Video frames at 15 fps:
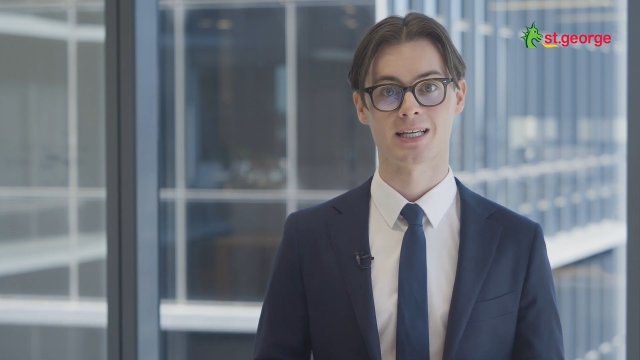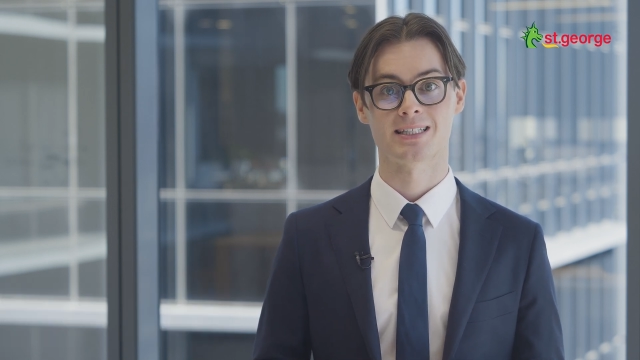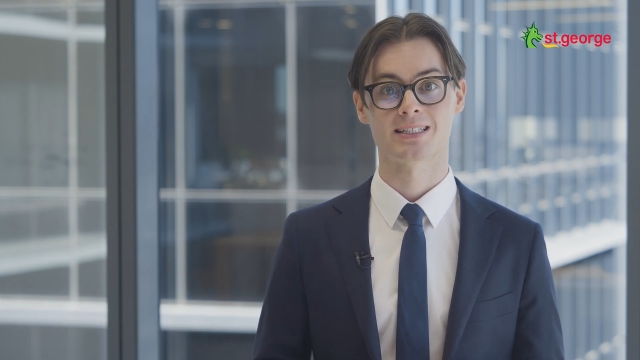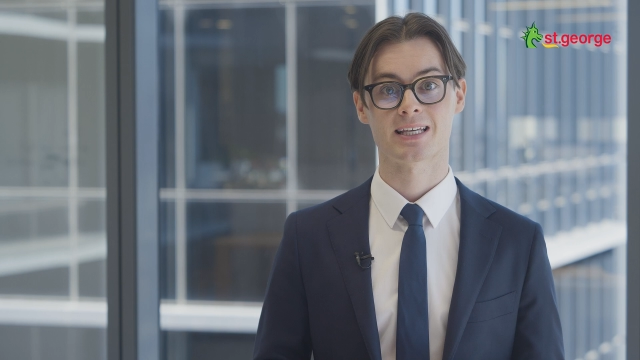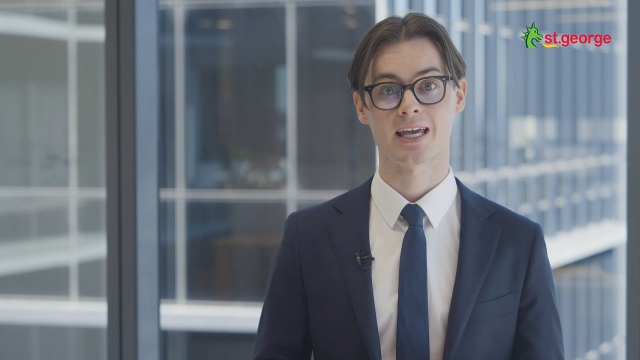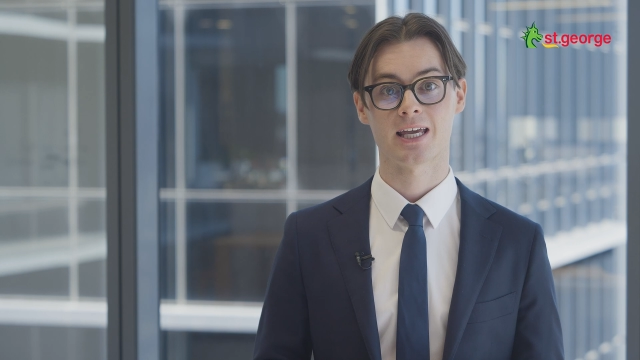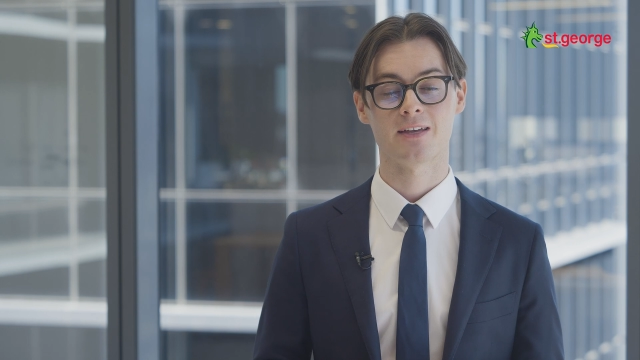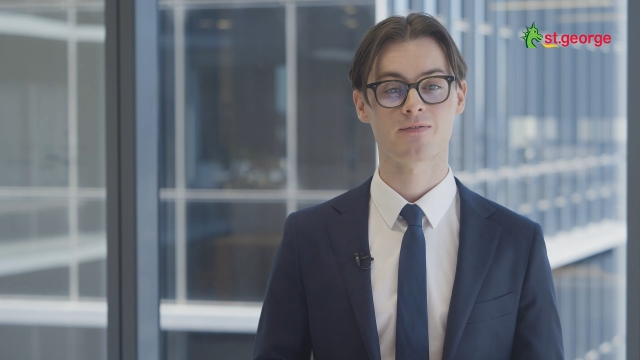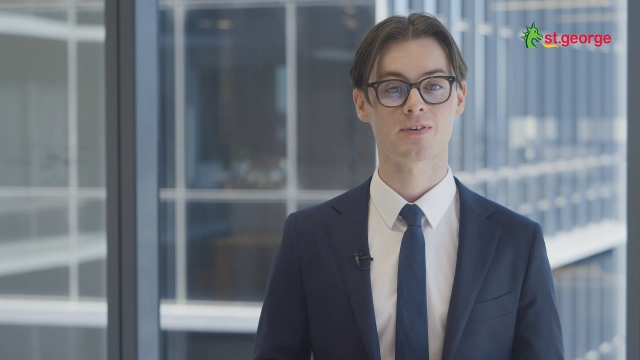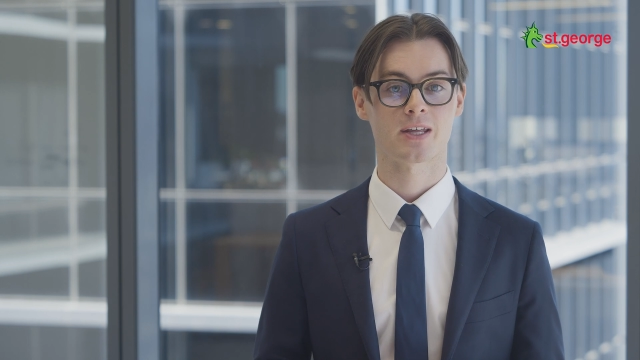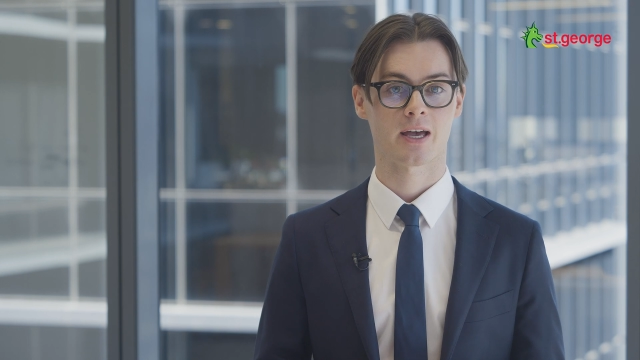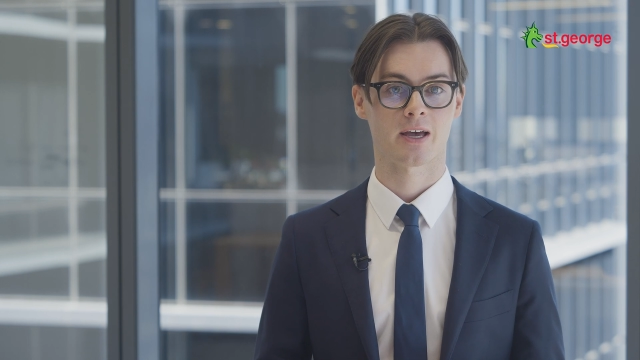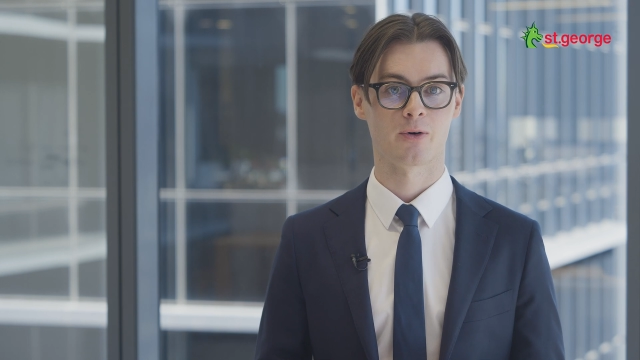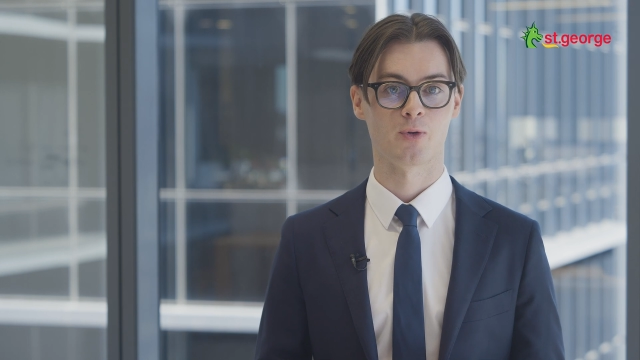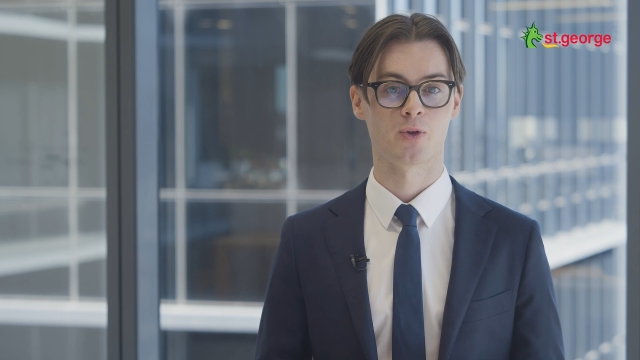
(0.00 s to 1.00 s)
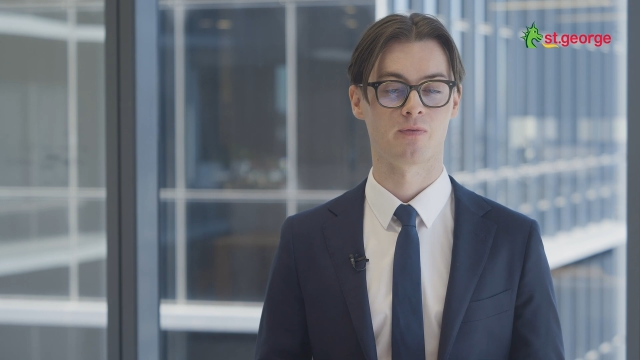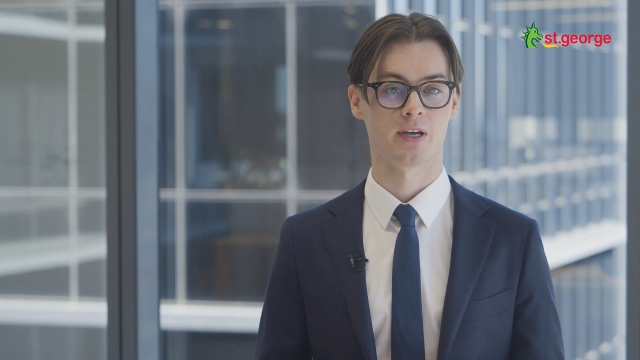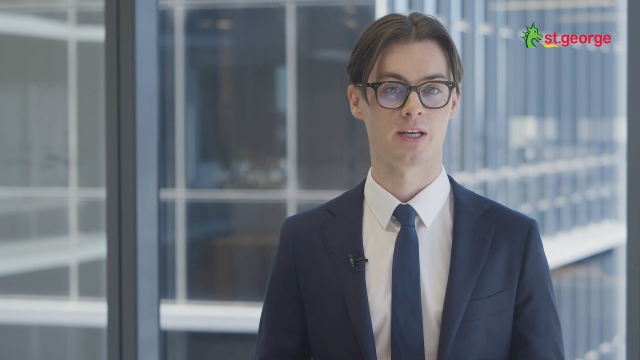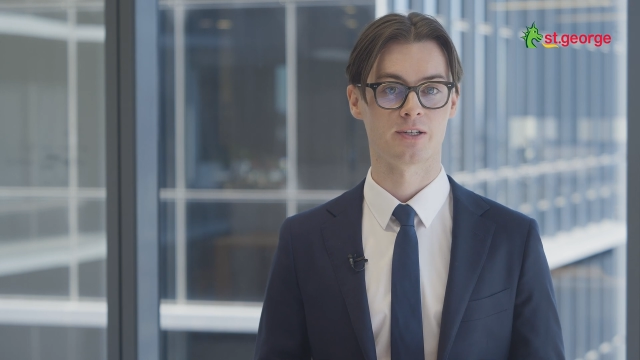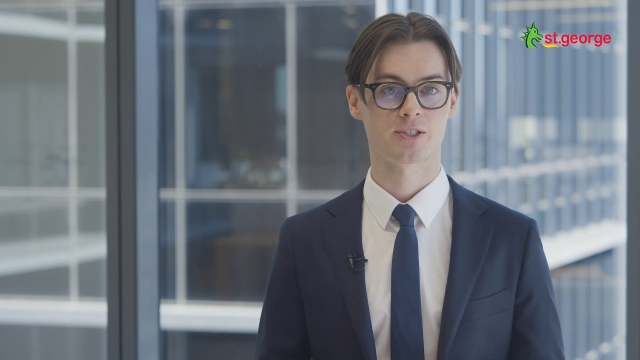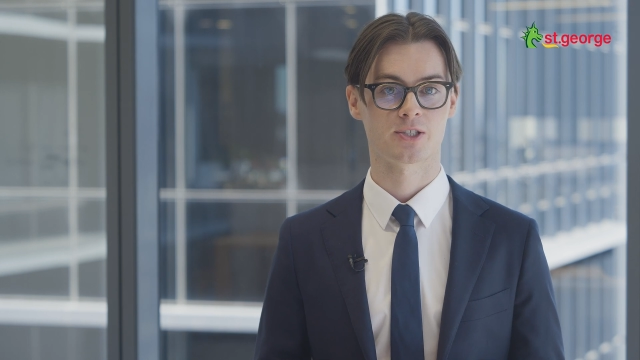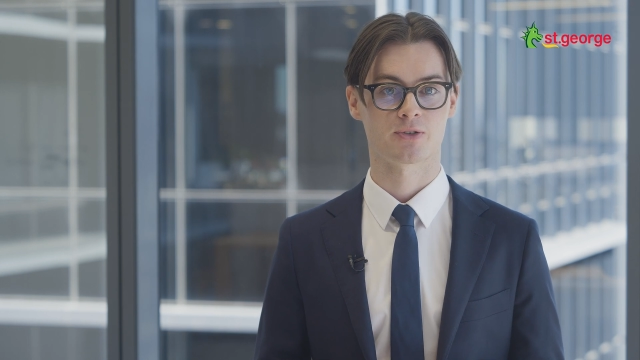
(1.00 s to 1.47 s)
is key for the health of
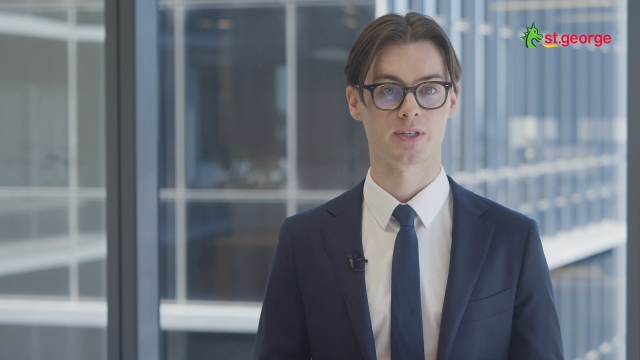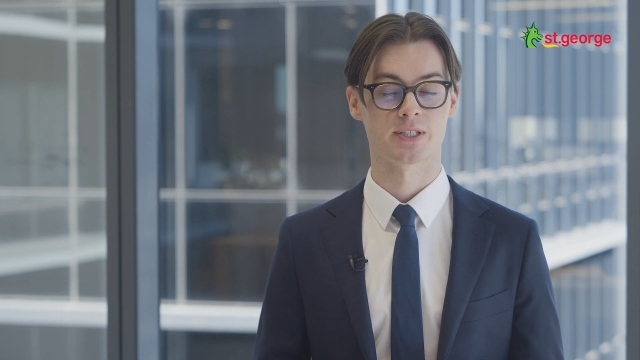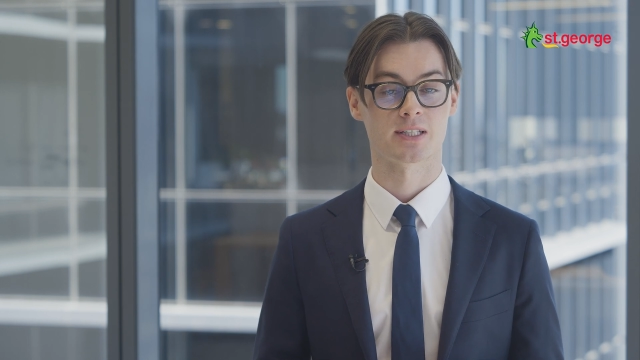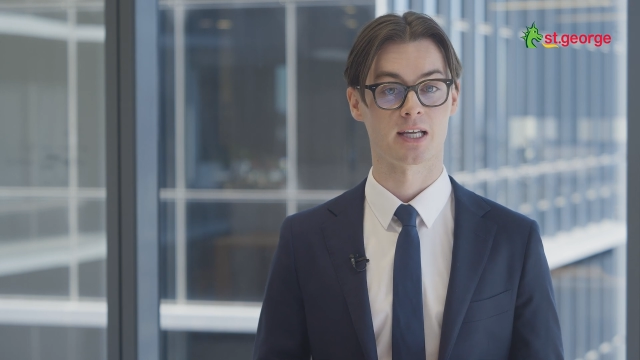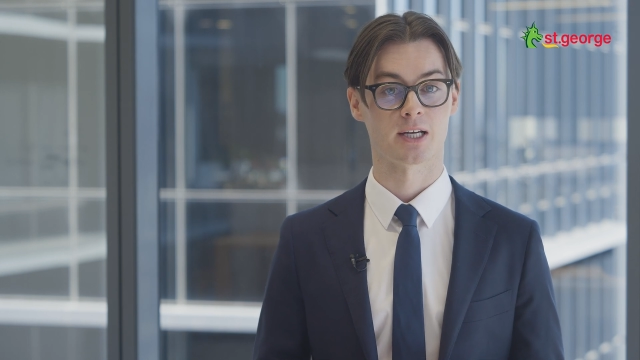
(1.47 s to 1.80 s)
industries